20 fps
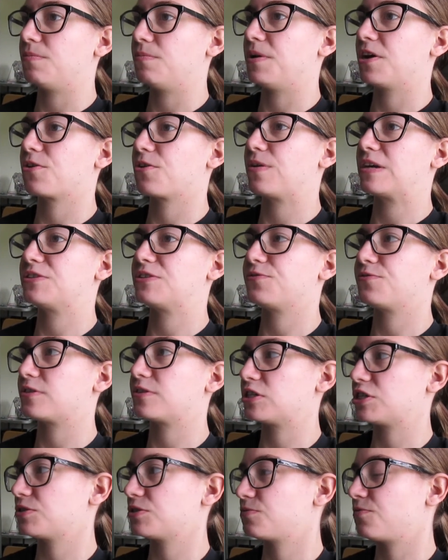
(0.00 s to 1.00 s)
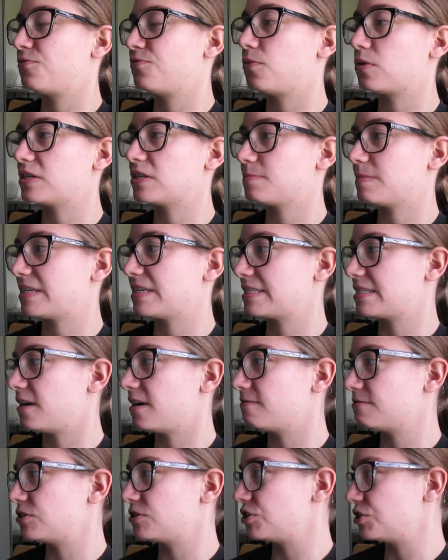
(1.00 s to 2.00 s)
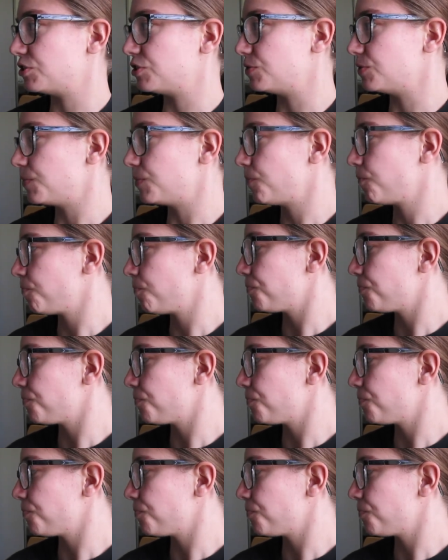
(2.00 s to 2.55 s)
I'm not going to force myself to do